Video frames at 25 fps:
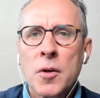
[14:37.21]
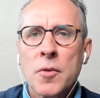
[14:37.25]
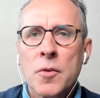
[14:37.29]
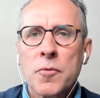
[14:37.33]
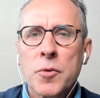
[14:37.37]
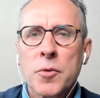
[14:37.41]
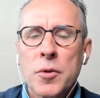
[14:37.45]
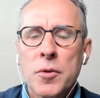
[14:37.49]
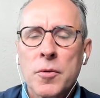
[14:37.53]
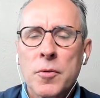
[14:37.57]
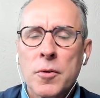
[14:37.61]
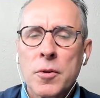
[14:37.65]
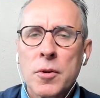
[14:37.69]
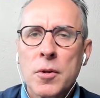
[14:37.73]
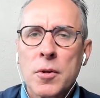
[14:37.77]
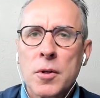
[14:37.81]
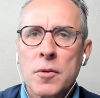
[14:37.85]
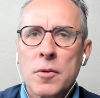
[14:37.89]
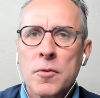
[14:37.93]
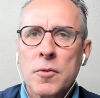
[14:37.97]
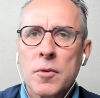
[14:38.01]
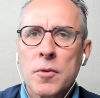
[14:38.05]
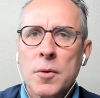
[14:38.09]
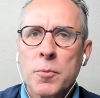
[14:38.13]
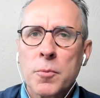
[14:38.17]
for the
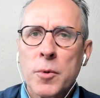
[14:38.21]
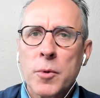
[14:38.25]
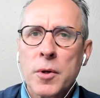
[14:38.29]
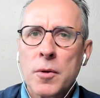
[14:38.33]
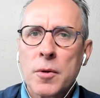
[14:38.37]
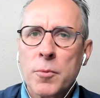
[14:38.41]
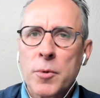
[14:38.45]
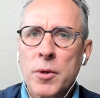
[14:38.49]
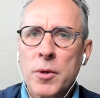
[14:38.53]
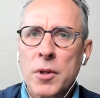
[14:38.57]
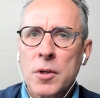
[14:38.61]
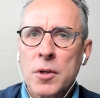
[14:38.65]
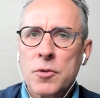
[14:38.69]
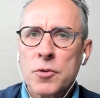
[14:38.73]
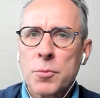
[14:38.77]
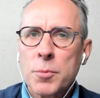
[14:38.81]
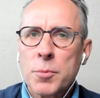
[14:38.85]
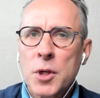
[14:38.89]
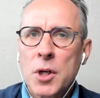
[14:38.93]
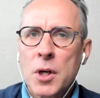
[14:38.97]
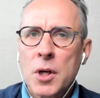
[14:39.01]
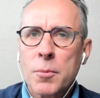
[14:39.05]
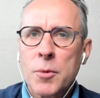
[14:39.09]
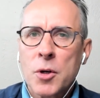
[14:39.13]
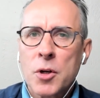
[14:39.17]
things that we think should
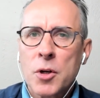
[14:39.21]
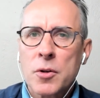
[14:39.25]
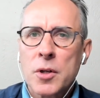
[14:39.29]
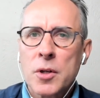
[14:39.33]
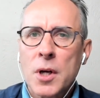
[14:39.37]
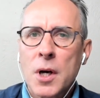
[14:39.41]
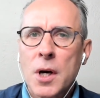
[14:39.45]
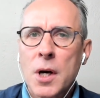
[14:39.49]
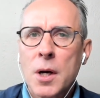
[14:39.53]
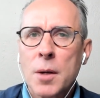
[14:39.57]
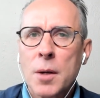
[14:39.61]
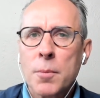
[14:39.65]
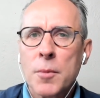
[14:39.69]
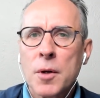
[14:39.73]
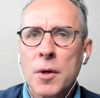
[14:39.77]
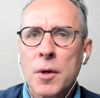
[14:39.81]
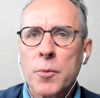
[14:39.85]
be coming on time.